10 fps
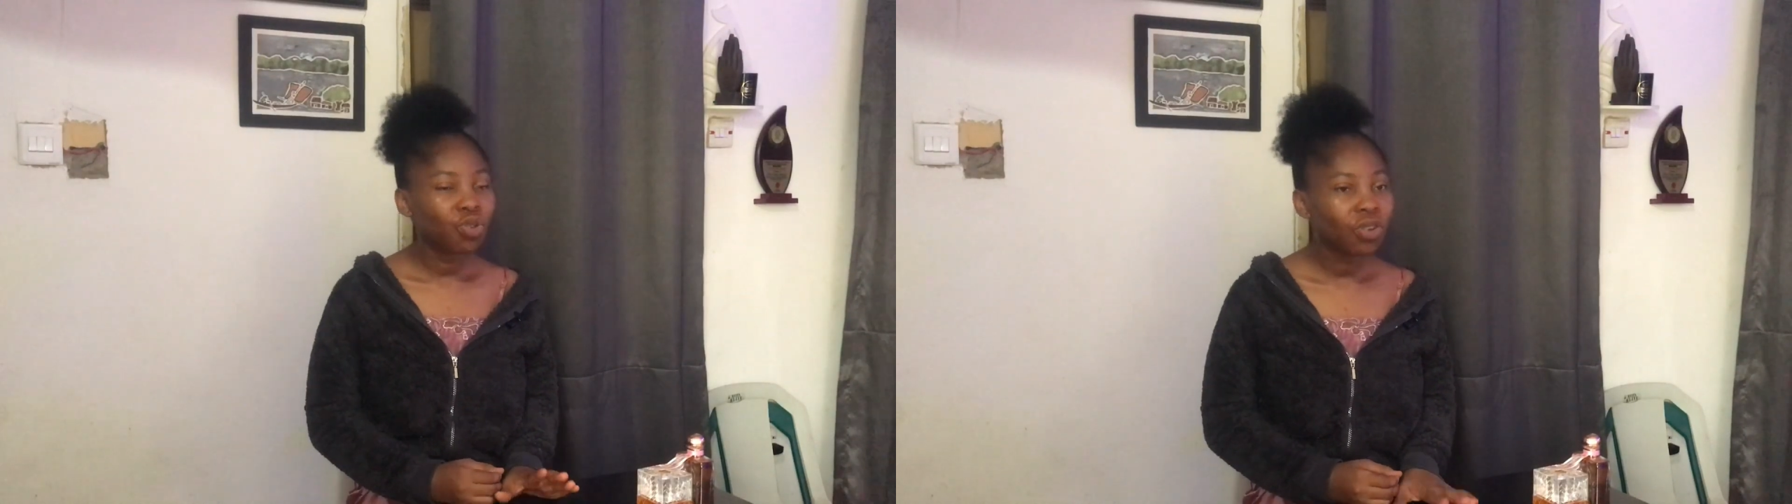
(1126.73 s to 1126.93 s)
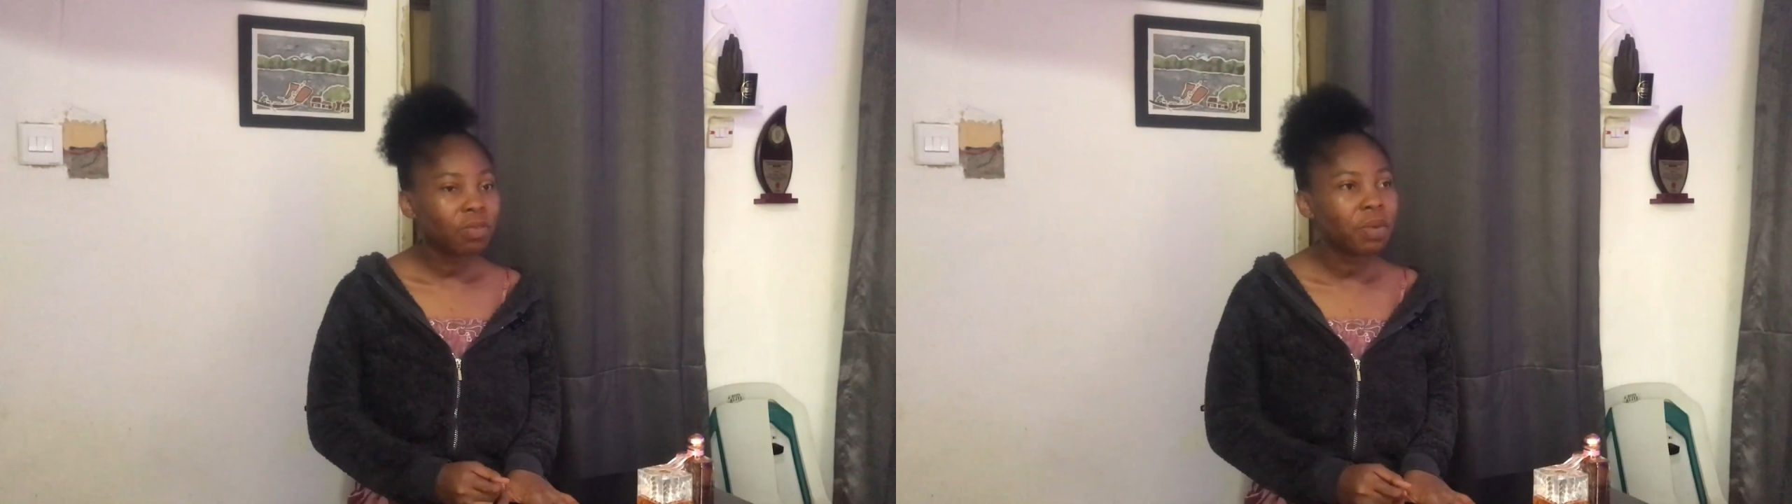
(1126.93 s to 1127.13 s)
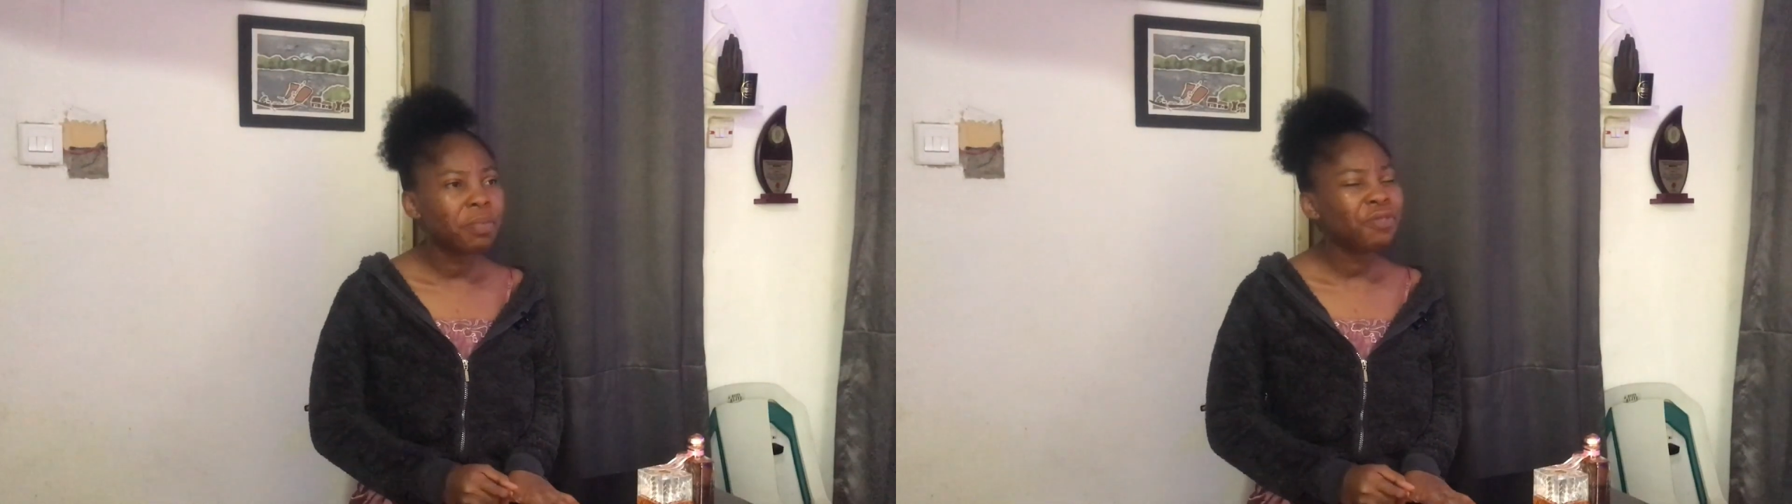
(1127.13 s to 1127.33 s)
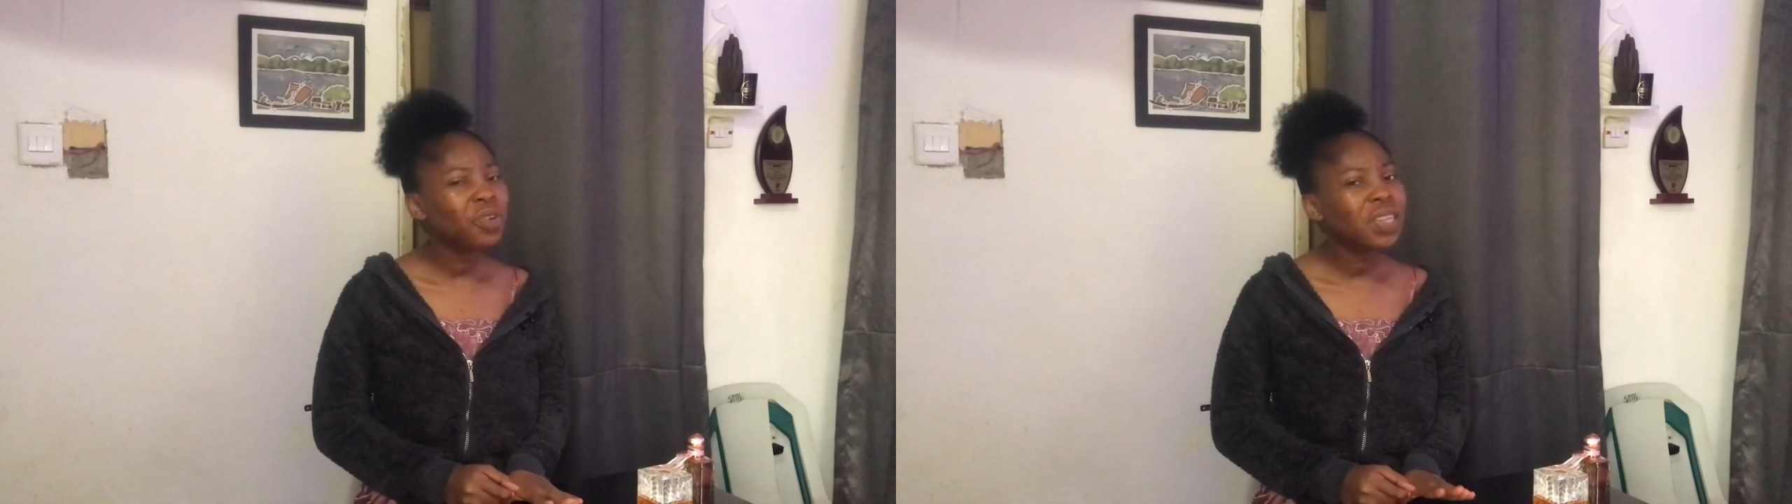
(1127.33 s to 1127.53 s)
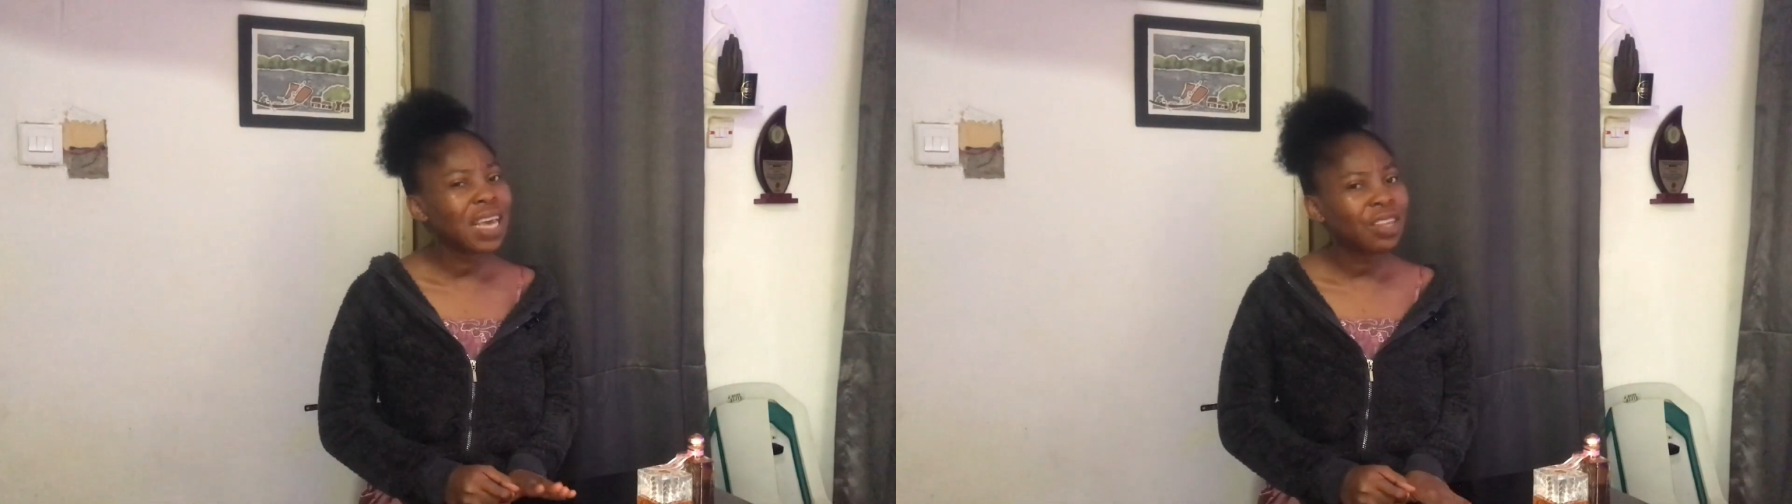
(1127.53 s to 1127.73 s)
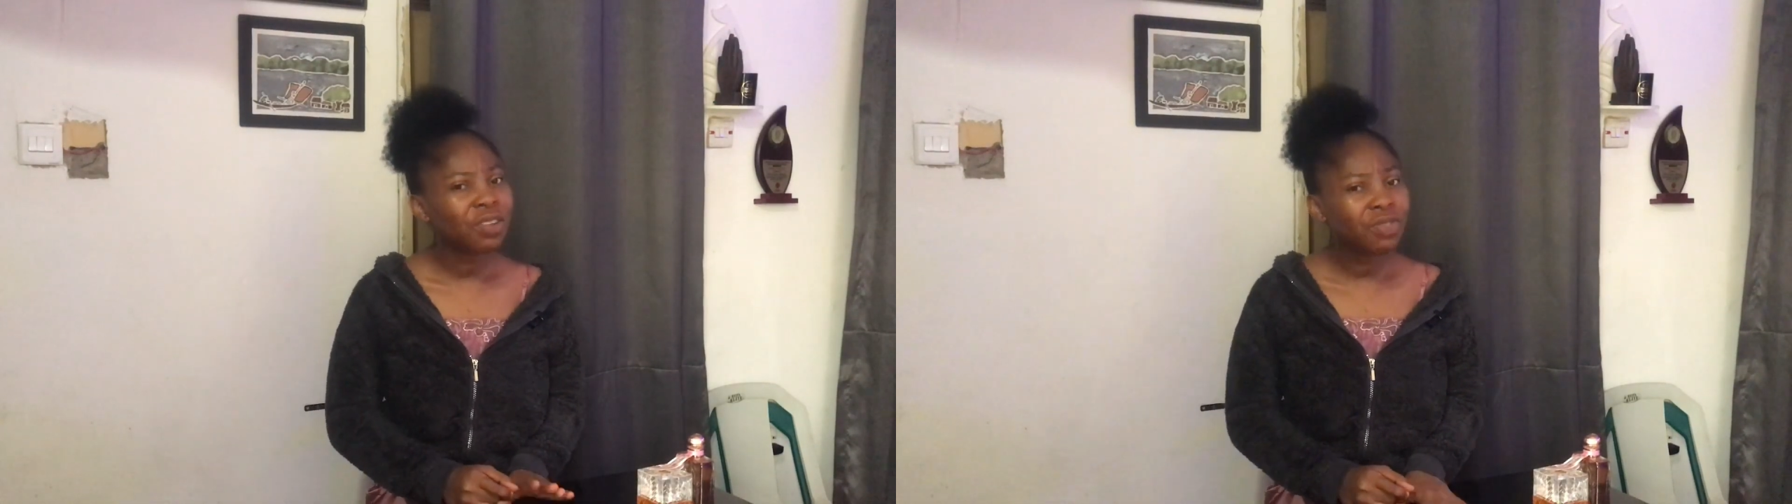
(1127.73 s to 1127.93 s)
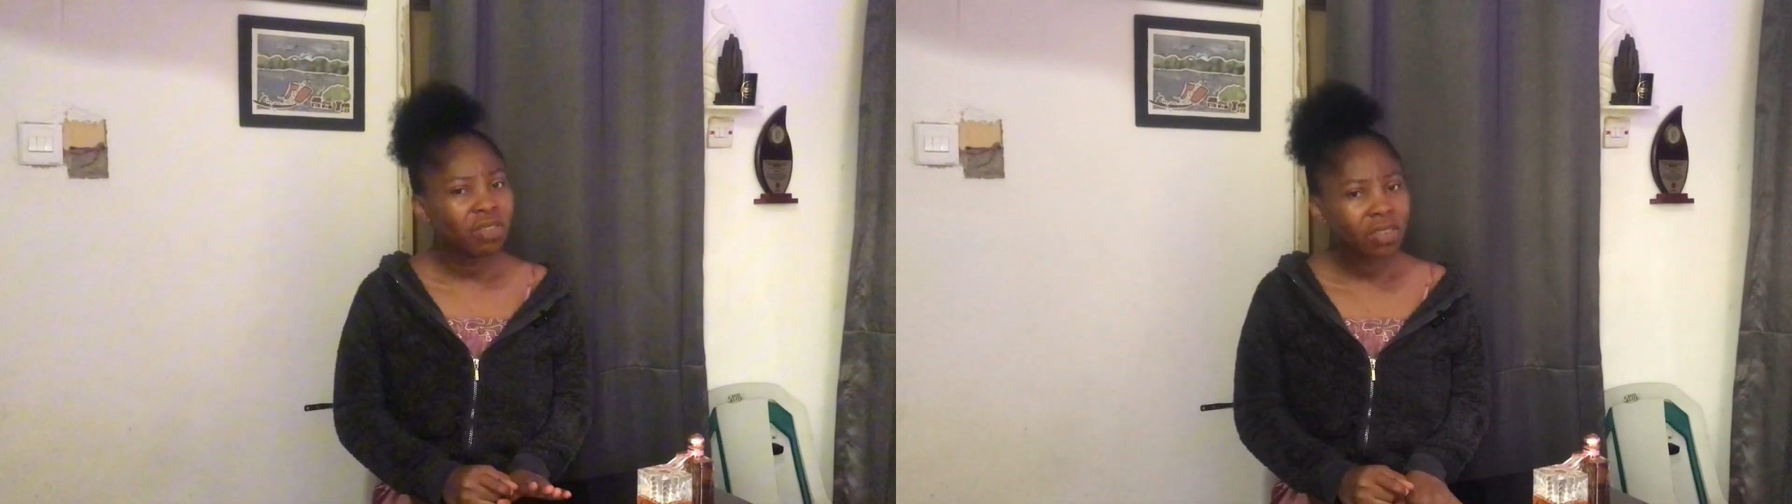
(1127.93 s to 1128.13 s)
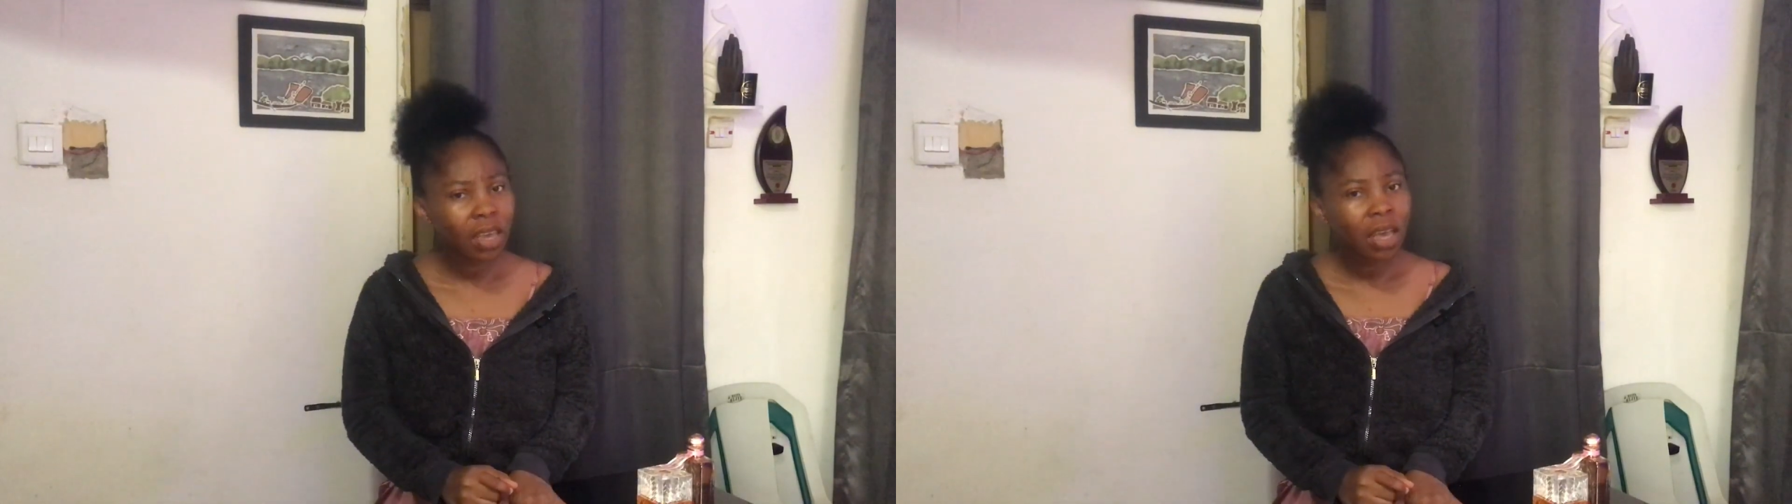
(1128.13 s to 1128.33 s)
trust me, before the end of this
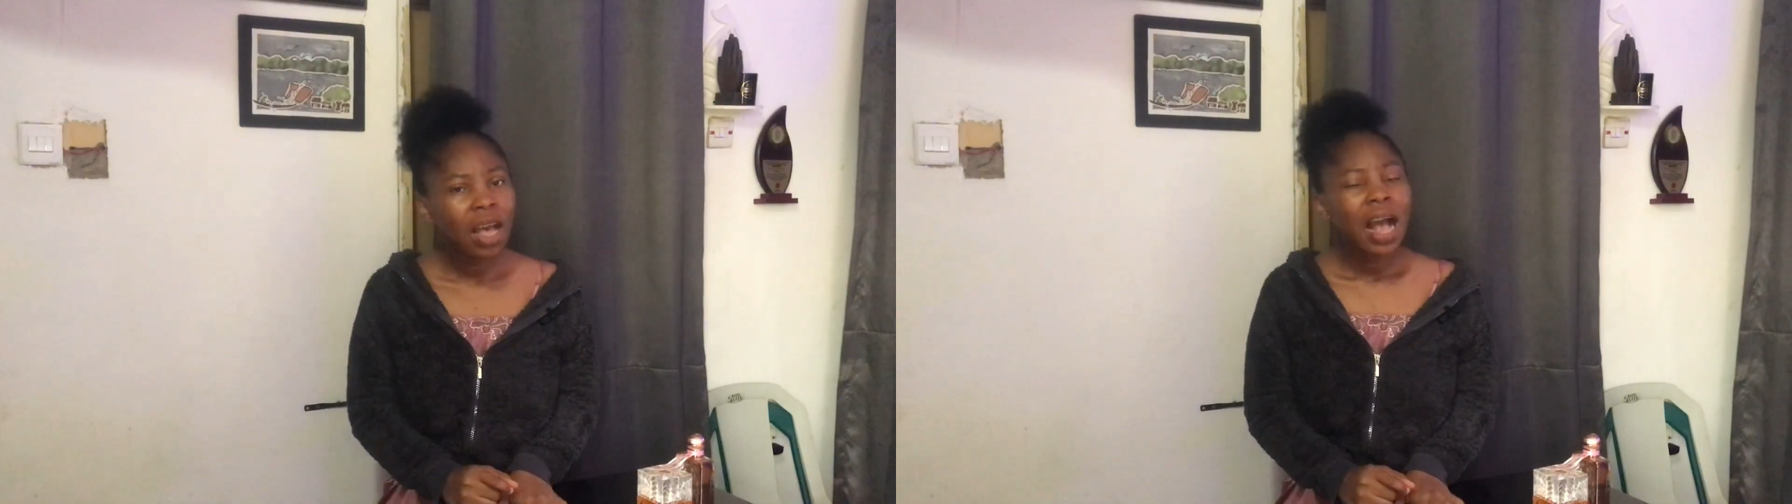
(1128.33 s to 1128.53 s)
year,